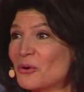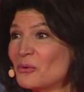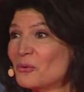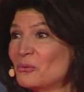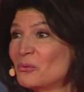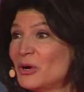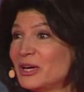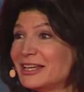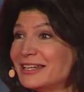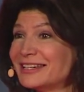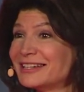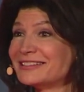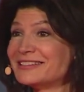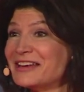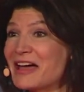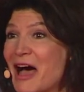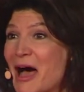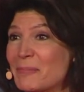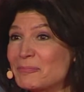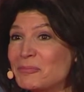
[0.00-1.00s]
We did
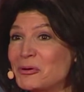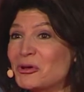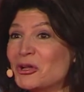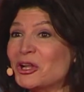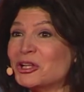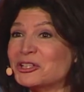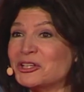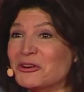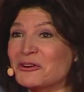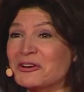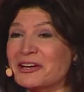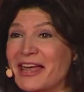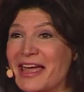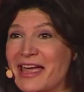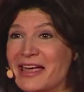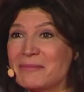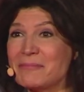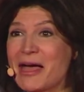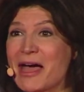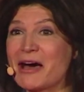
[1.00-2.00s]
not pull your
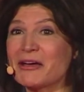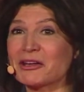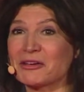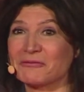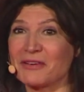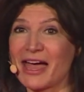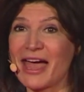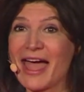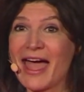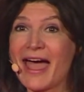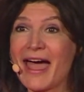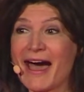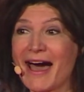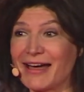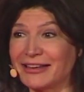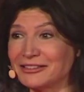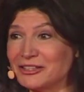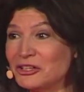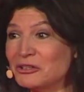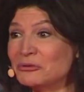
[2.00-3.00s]
name out of a
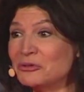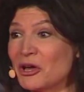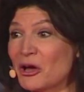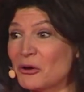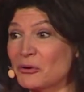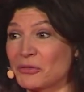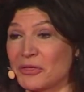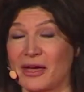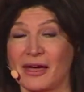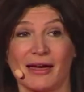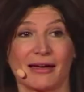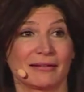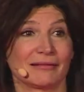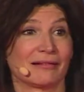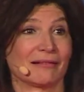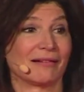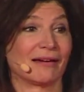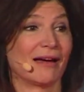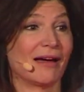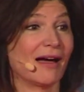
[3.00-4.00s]
hat. You know
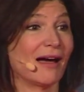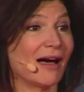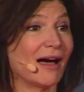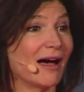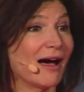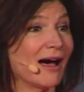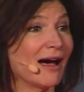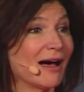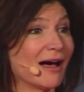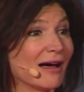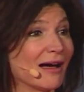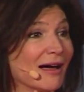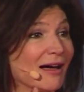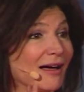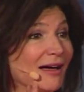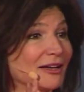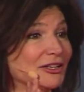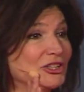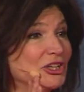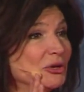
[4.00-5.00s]
that.
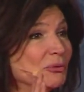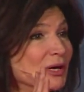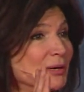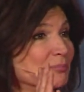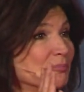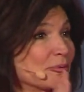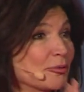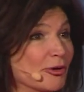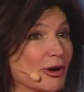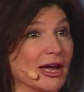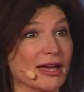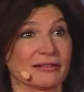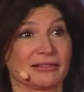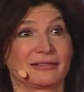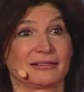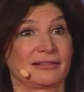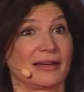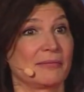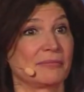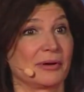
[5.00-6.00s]
You impressed
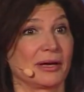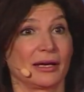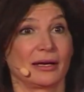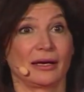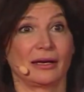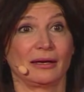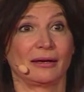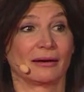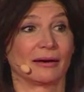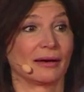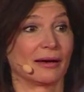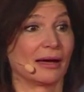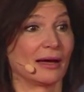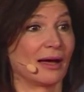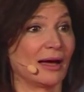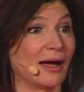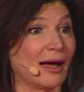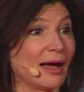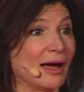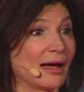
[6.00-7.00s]
somebody.
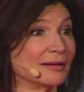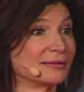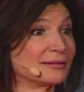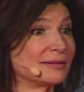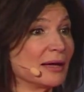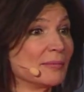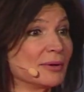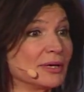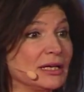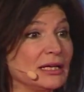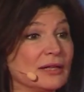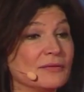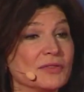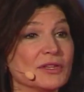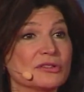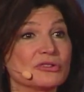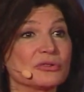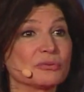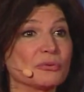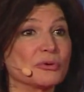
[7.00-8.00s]
Somebody in
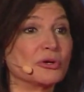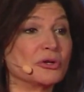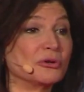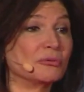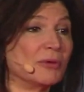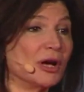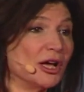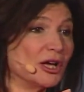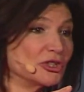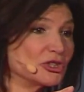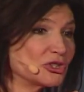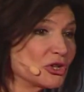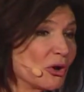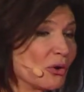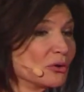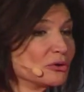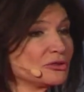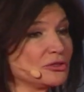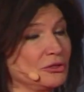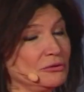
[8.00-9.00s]
this room
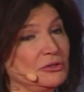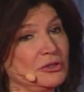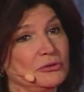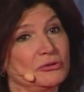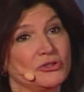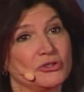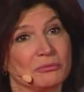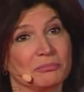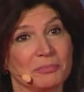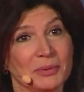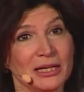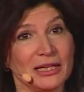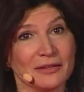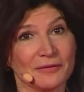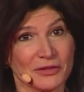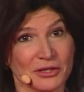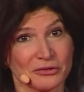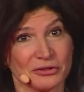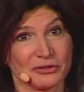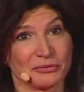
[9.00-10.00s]
told you you should be in
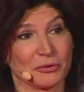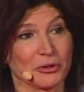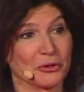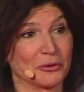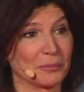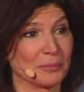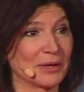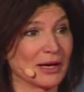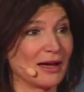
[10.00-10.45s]
this room.